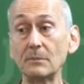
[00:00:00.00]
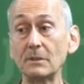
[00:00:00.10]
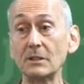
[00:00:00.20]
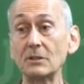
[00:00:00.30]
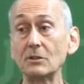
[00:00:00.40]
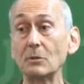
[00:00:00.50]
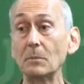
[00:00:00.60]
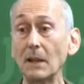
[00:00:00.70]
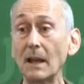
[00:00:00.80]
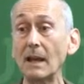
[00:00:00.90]
position to
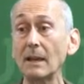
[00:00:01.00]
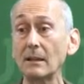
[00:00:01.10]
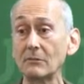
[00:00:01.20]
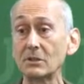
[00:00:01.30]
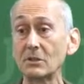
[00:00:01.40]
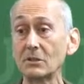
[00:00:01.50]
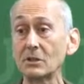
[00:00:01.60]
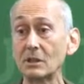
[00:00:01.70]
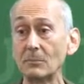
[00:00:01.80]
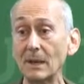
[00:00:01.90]
apply the research
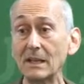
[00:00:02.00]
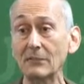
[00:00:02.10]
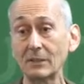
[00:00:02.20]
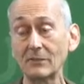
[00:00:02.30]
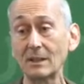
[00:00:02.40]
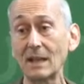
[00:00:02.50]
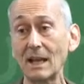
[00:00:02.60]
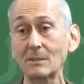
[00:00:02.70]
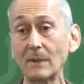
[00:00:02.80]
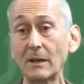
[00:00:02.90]
to the benefit of the
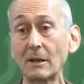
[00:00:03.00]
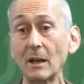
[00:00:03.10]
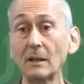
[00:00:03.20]
taxpayer,